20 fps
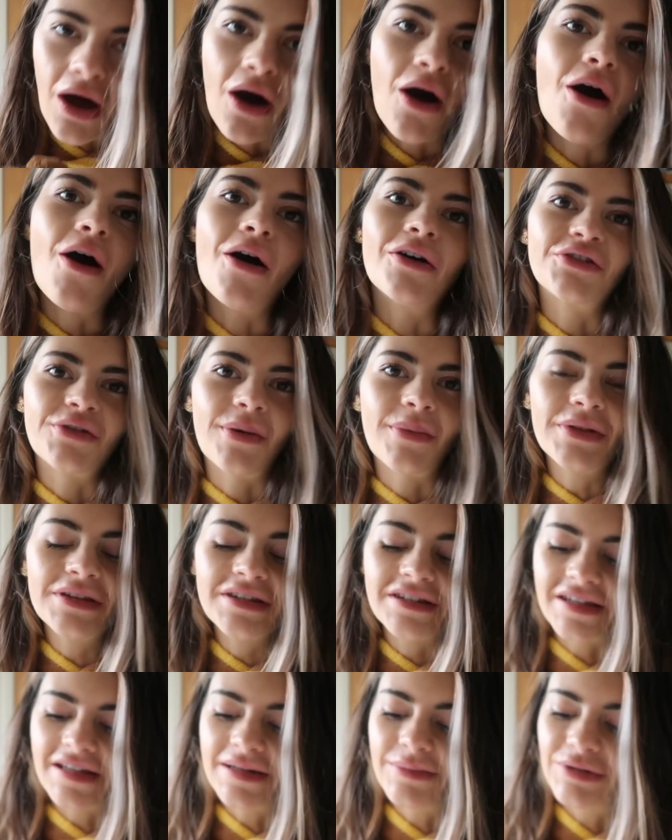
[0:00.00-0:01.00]
Ah, oh, do you
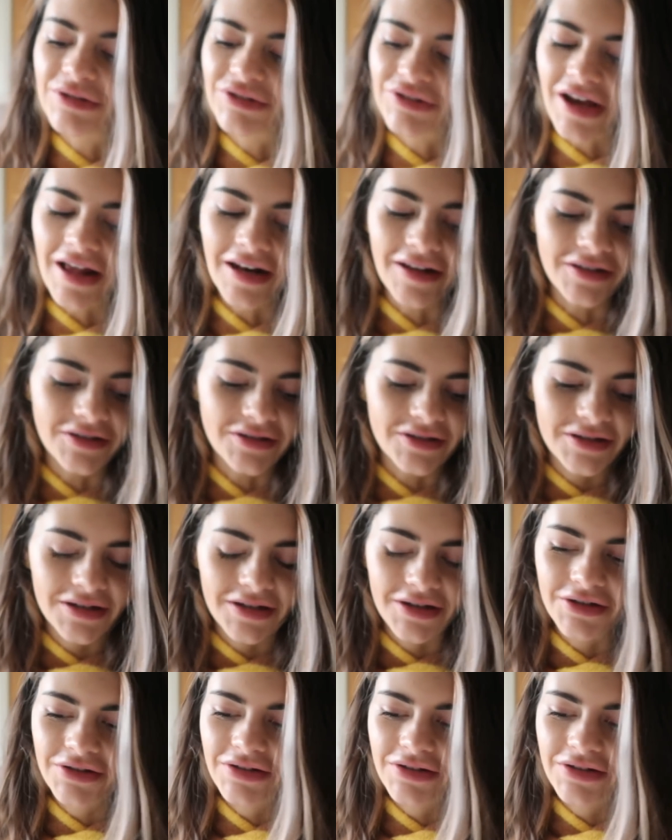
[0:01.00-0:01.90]
remember the cinnamon challenge?